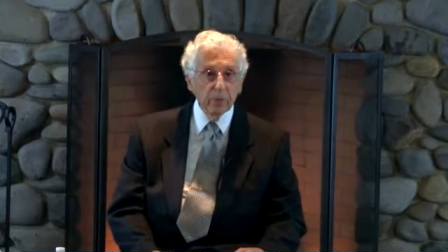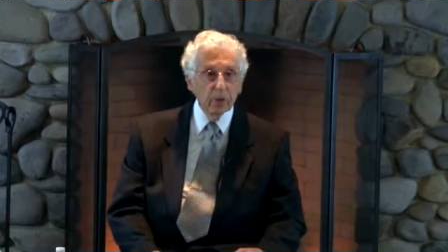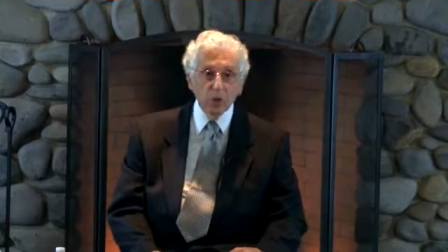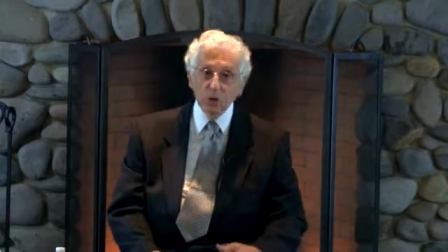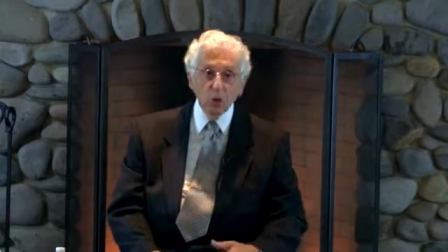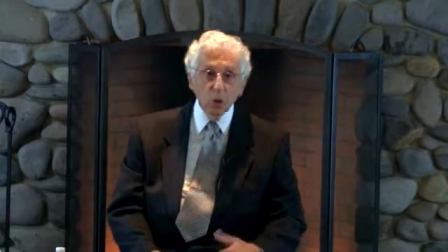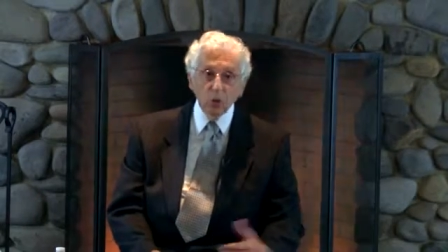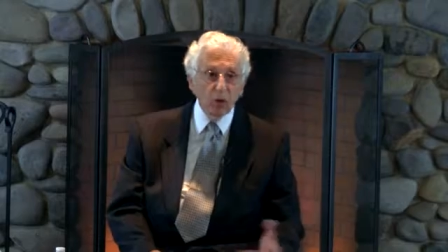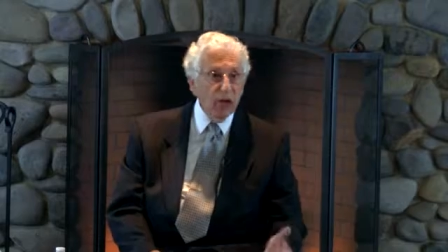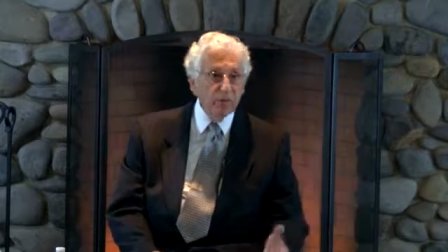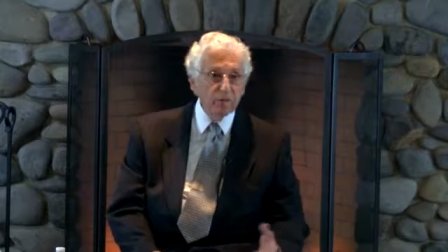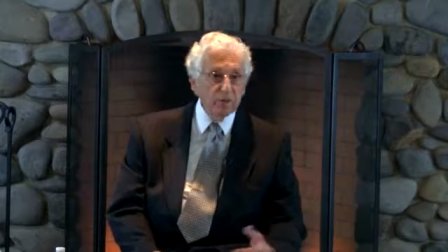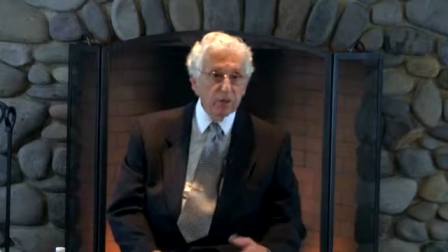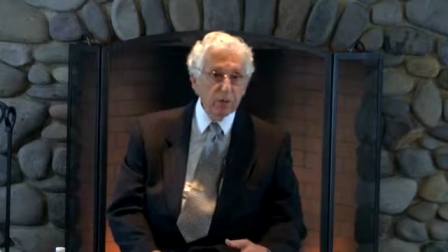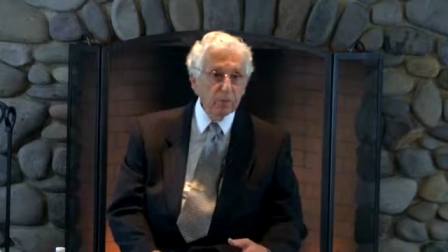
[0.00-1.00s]
There's no
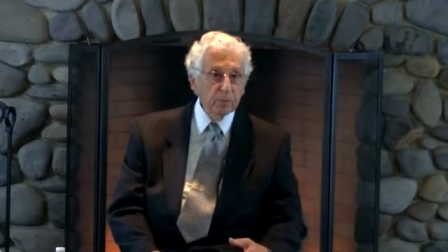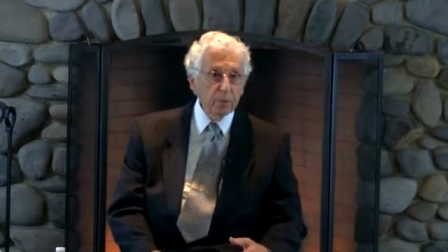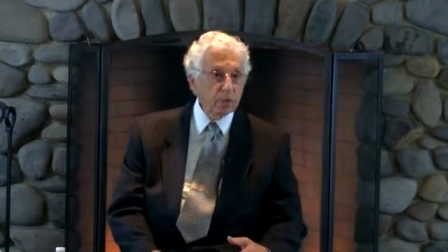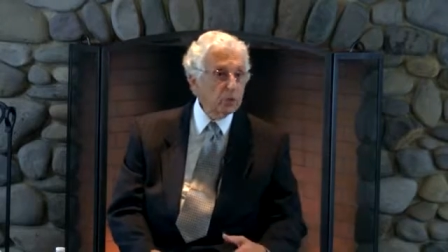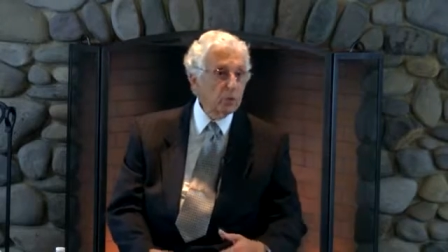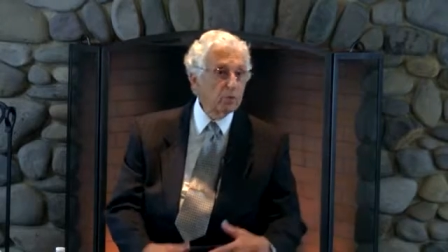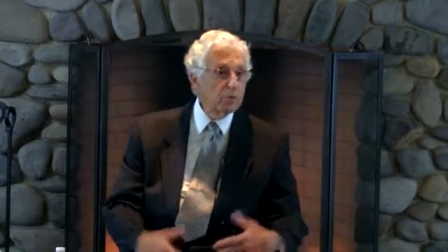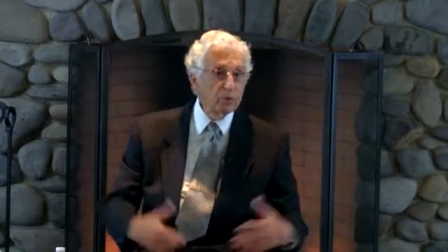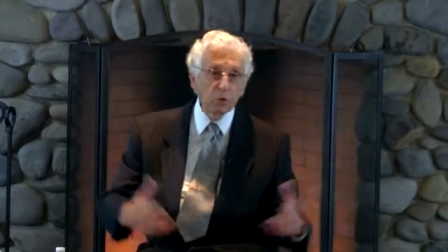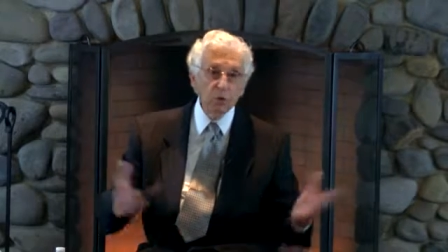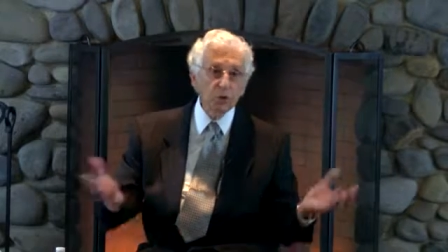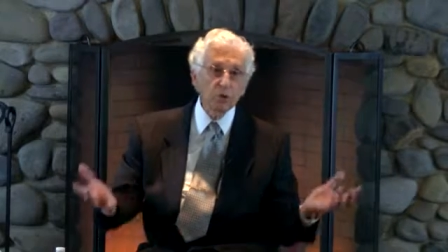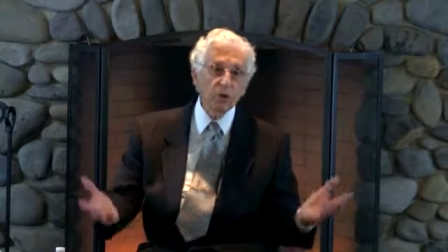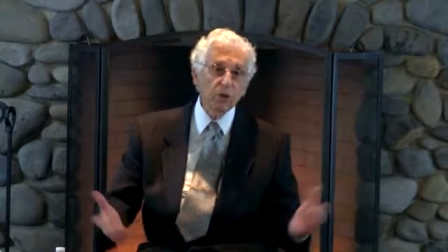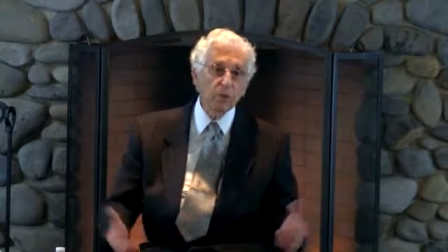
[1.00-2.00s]
life in them. There's no
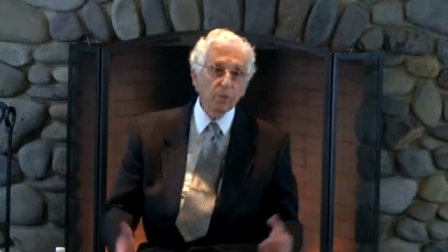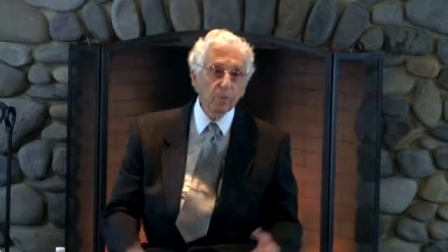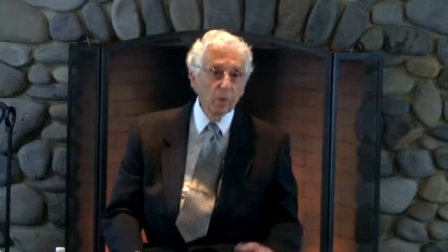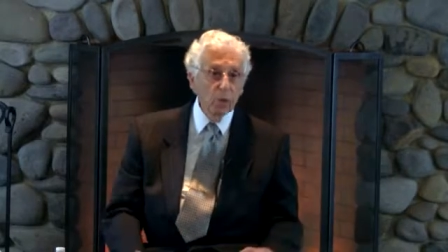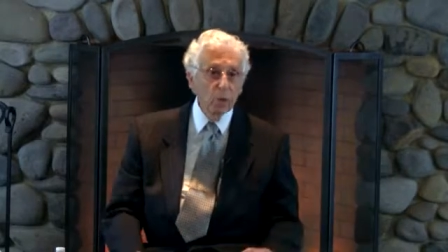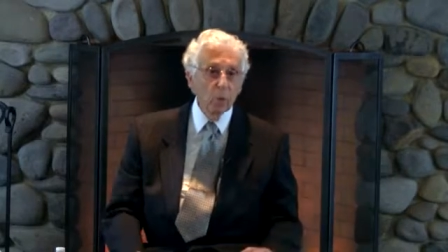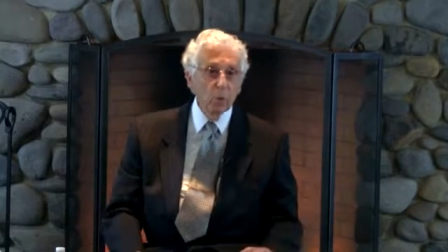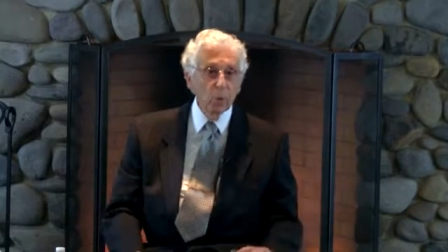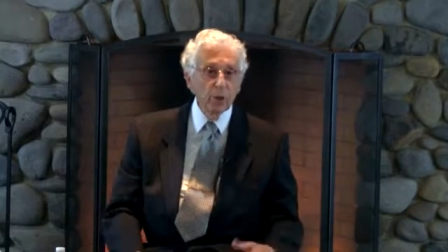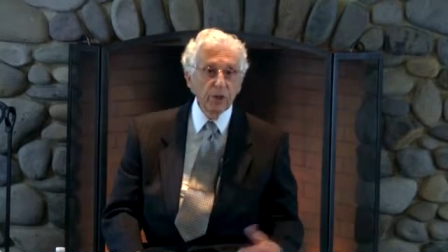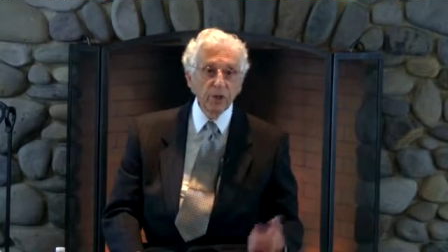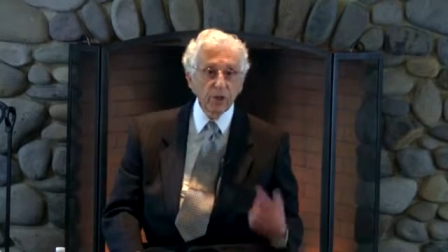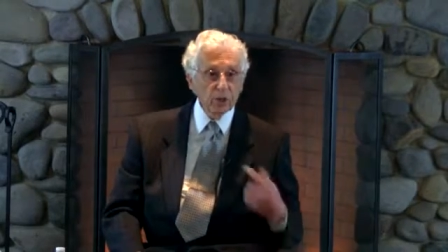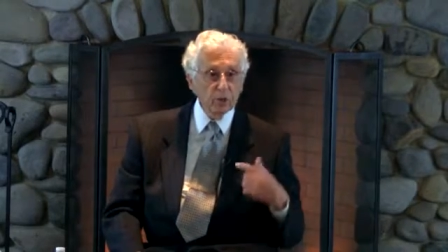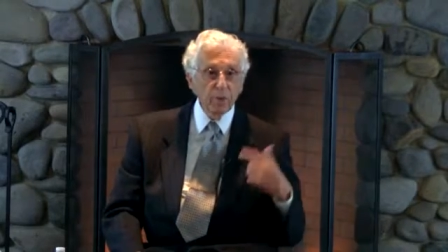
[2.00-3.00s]
future in them. When
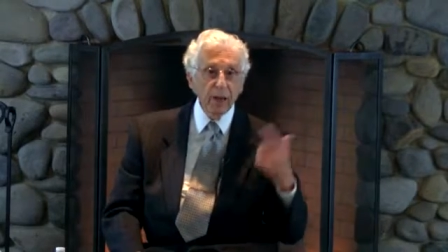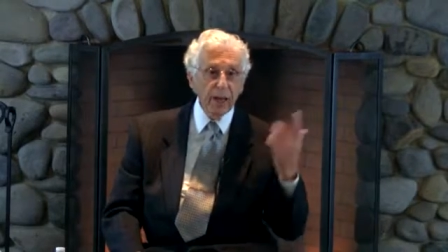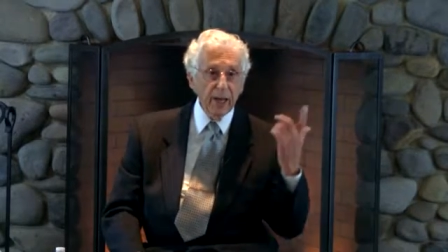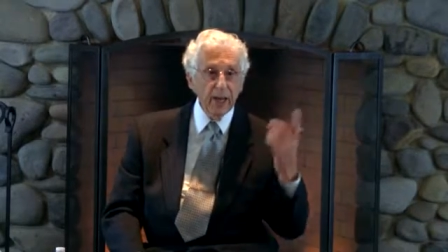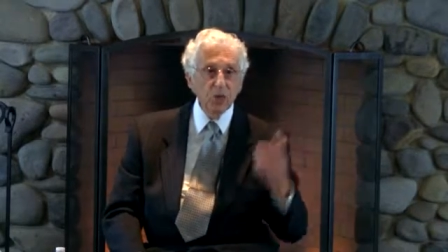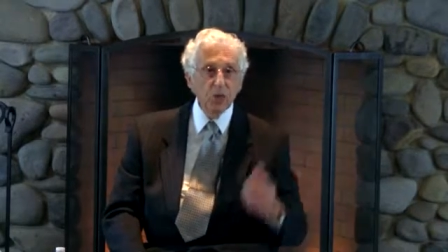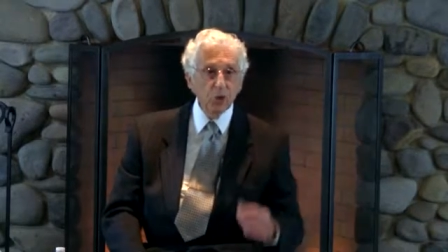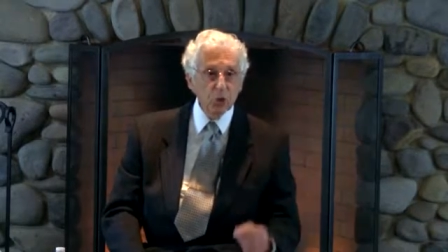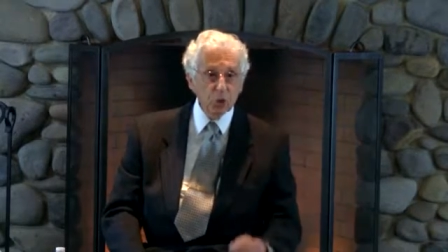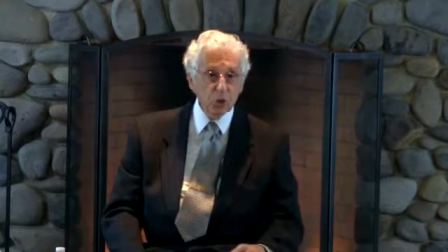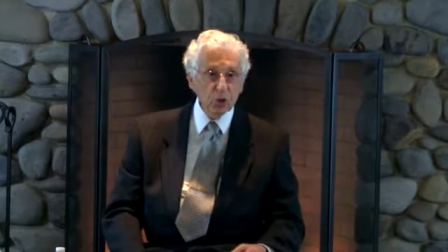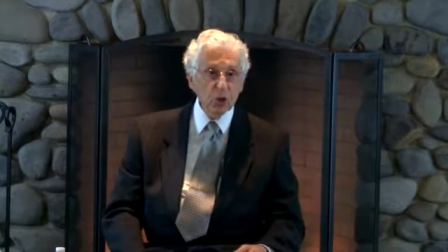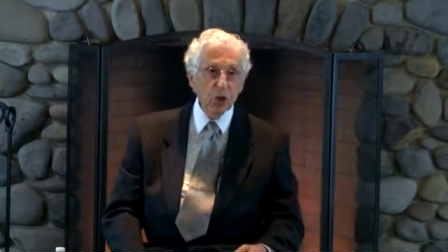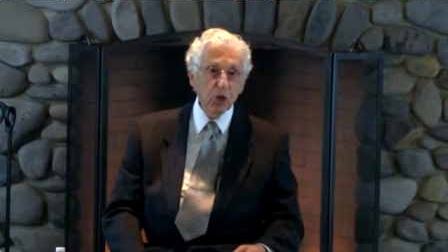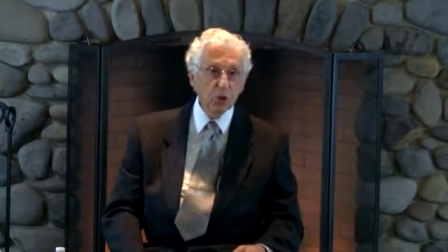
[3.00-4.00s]
you get to my age, you
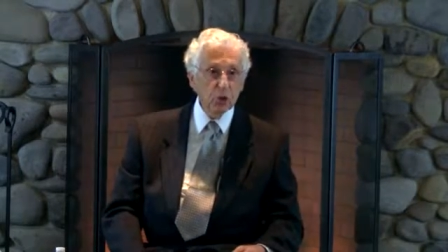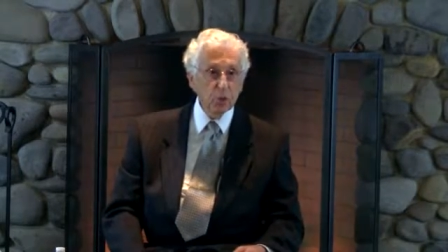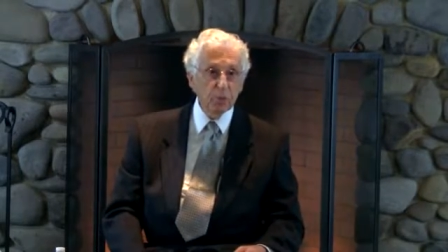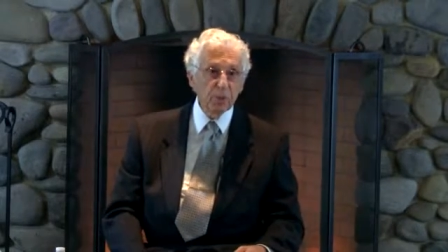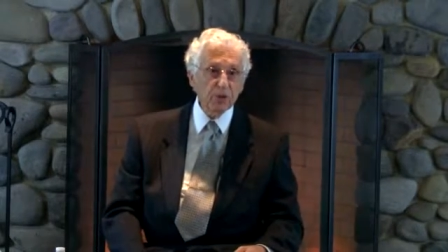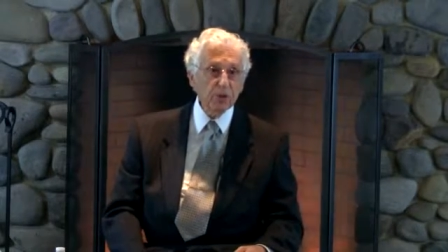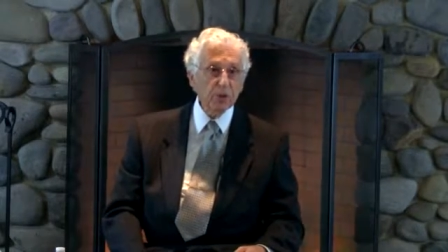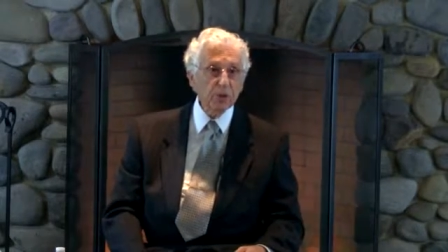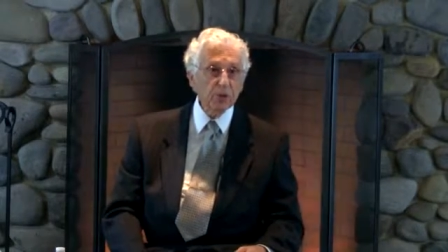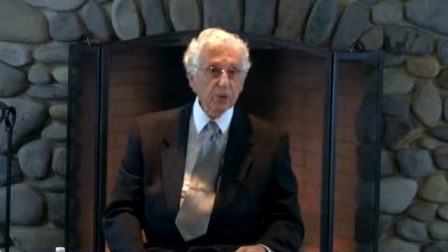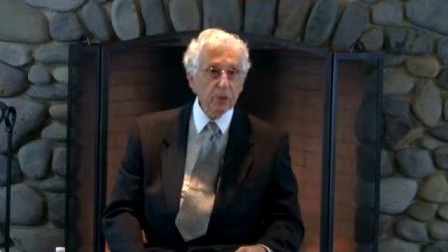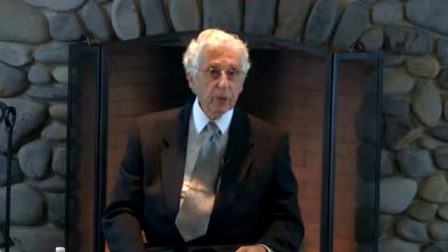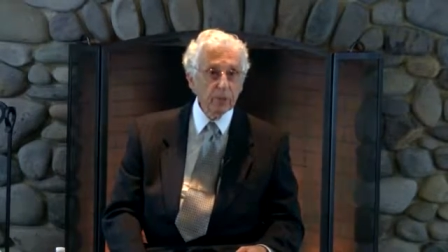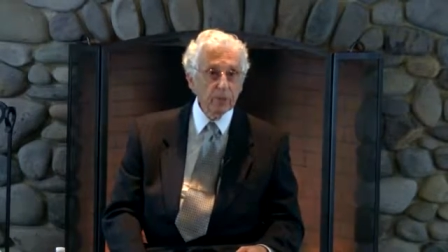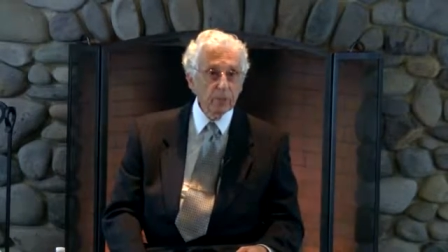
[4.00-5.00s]
should start a new business.